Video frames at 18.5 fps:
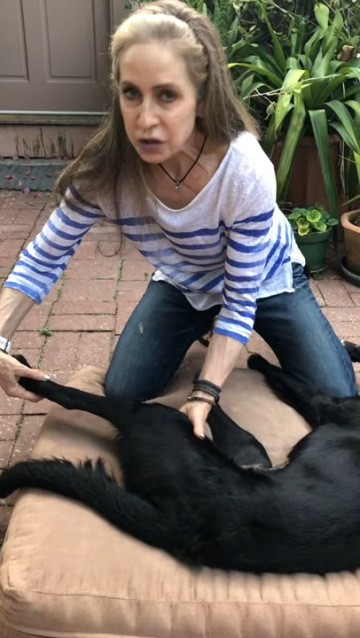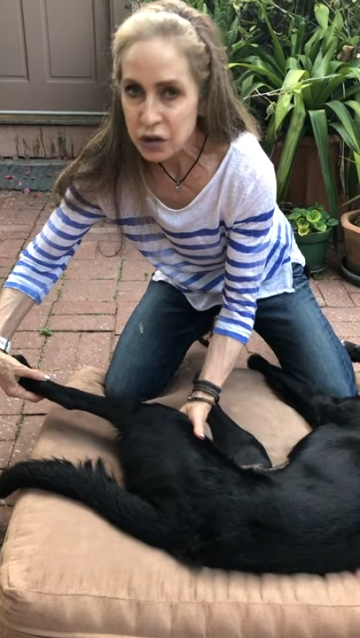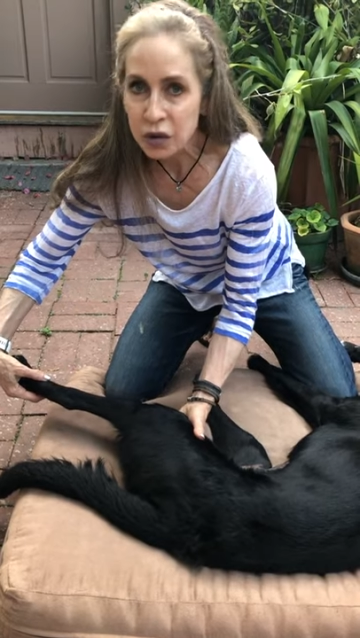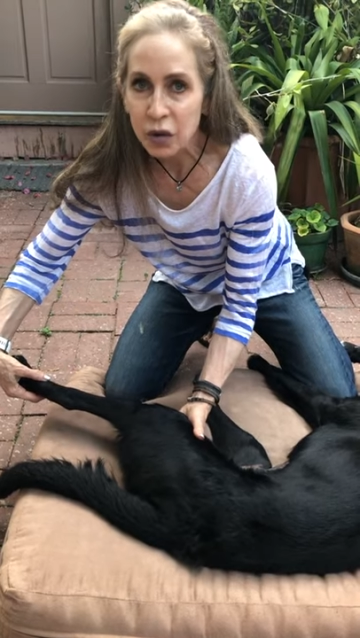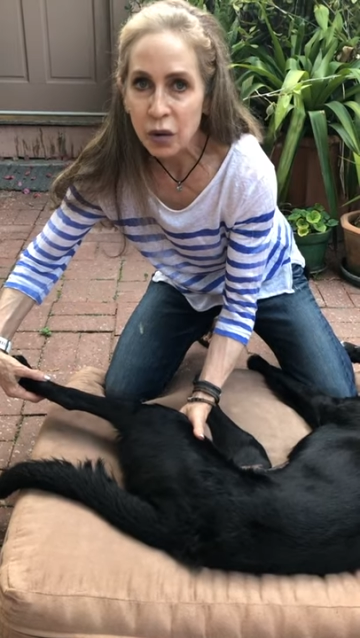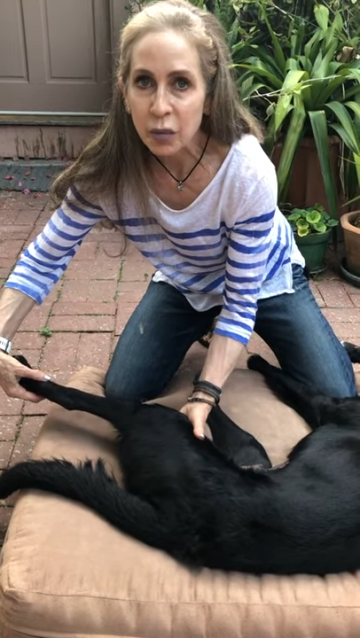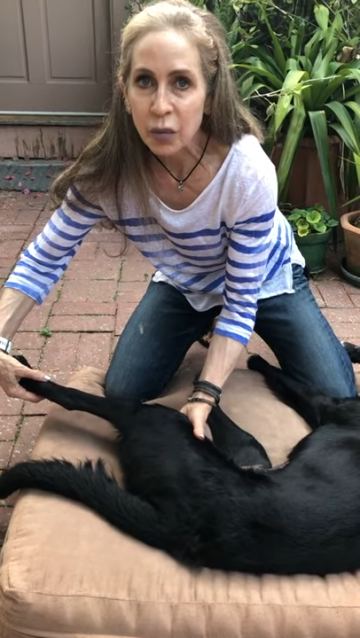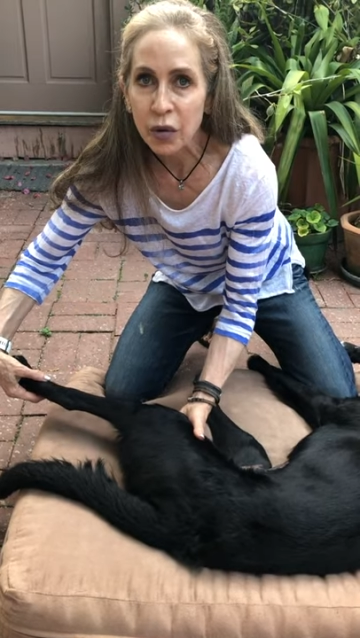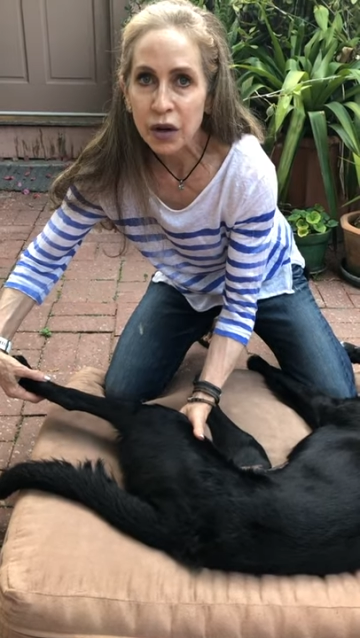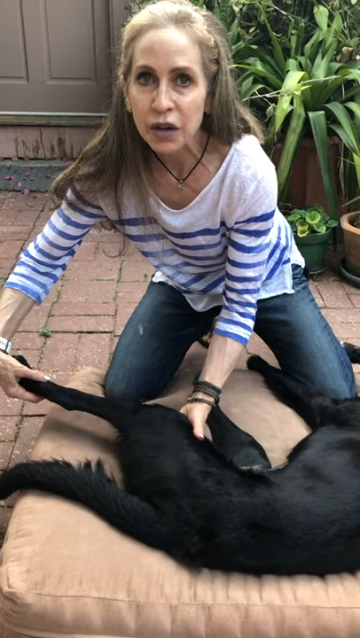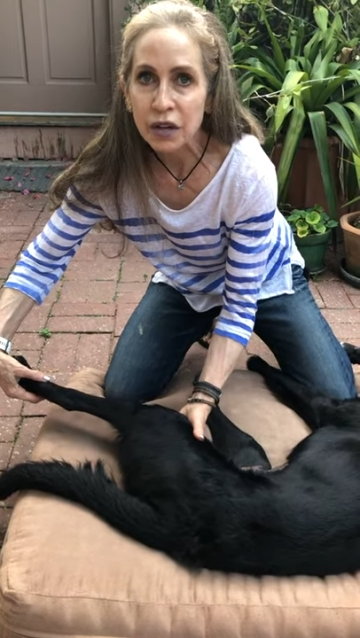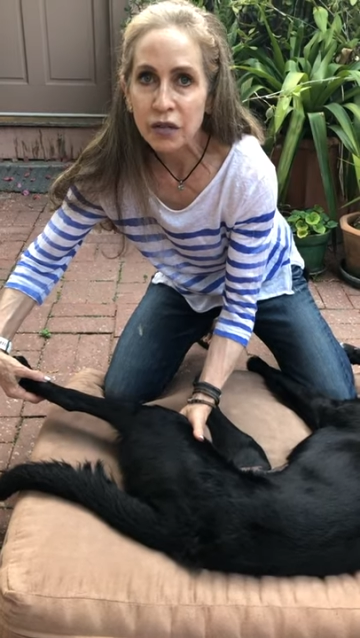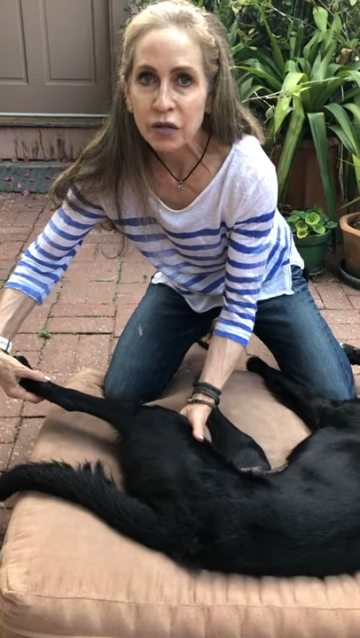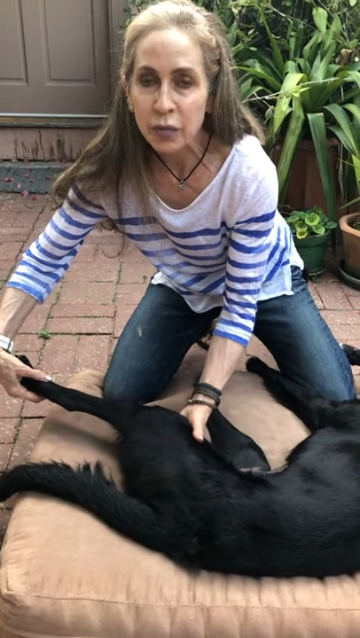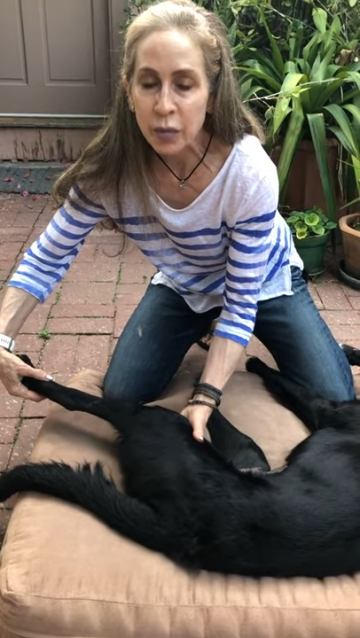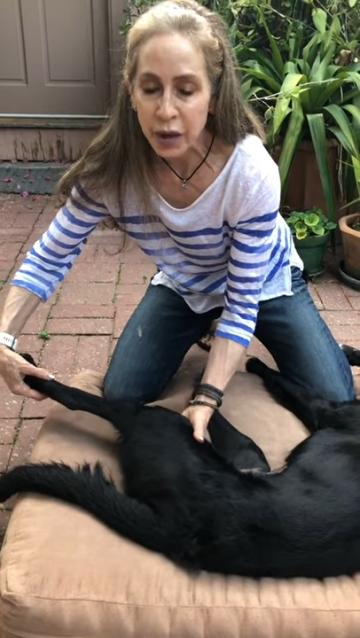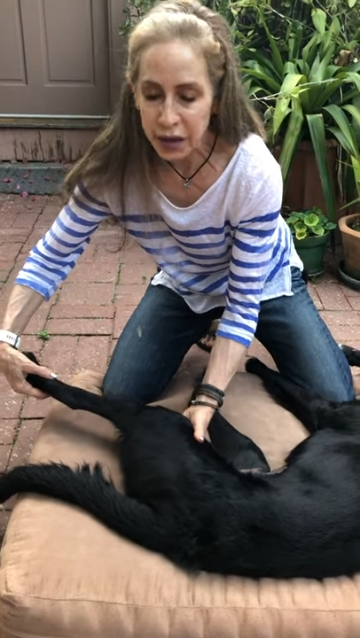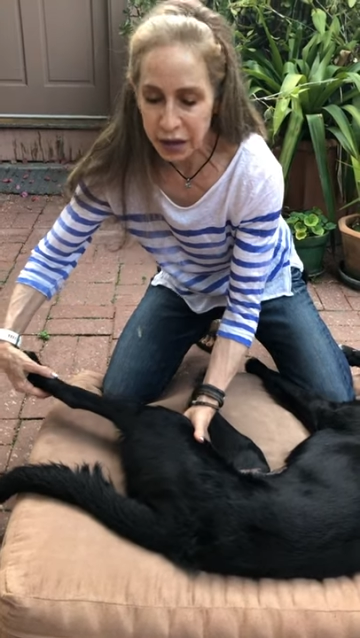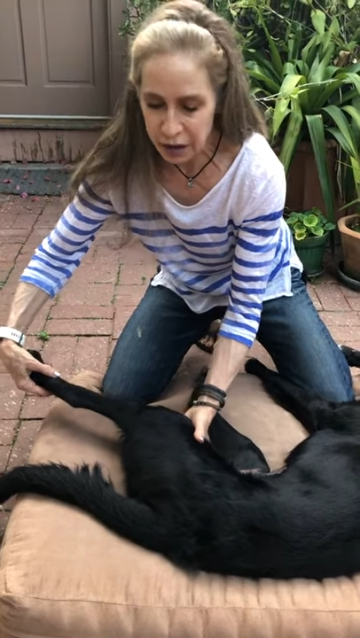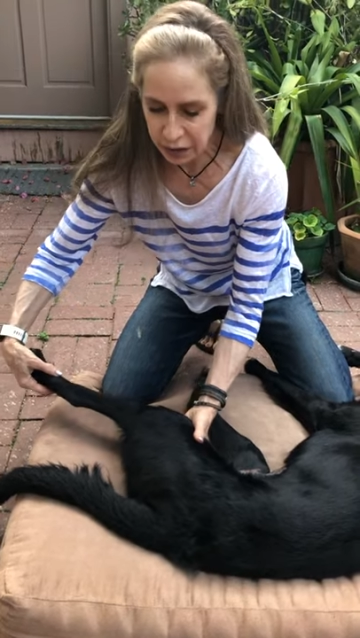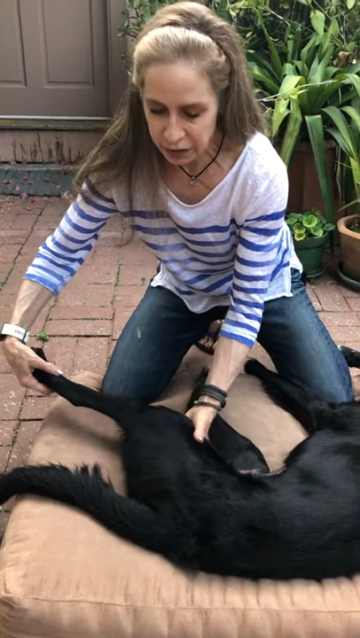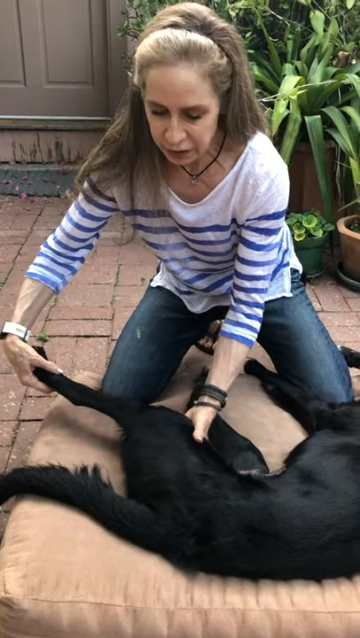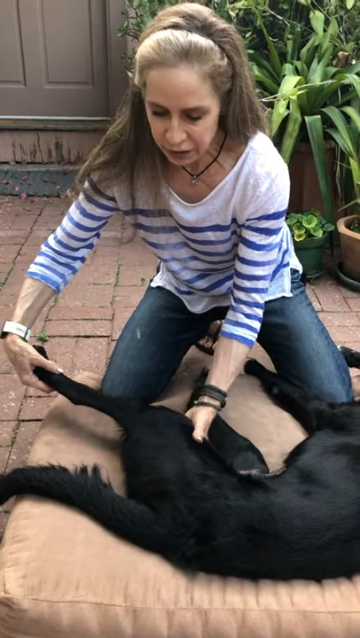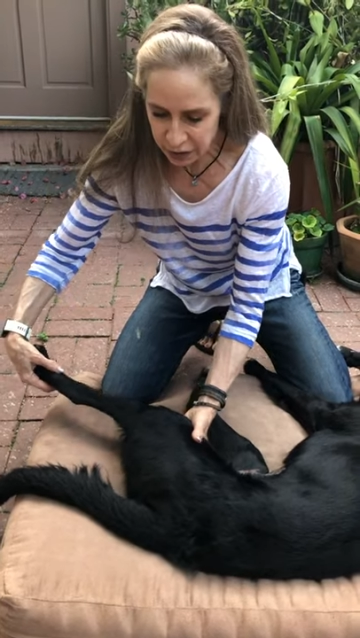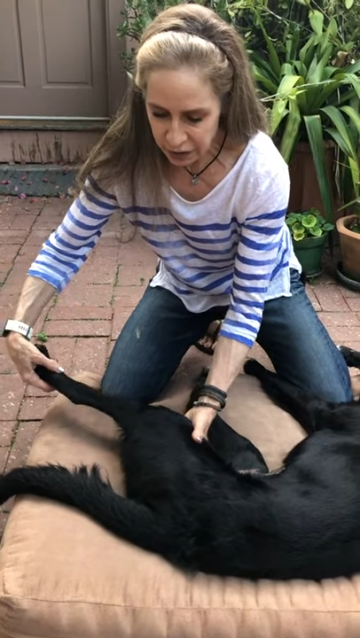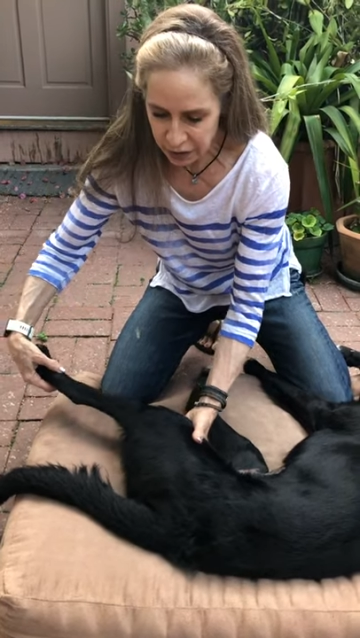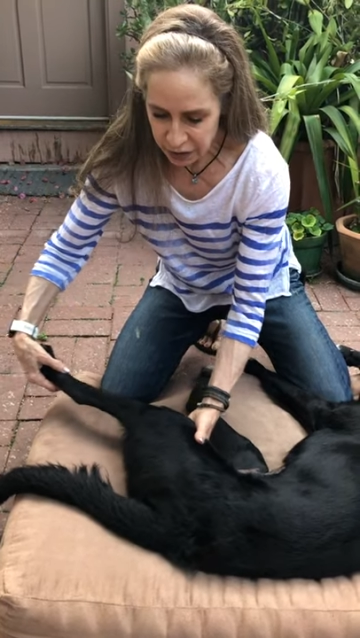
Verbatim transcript: to a point of pain.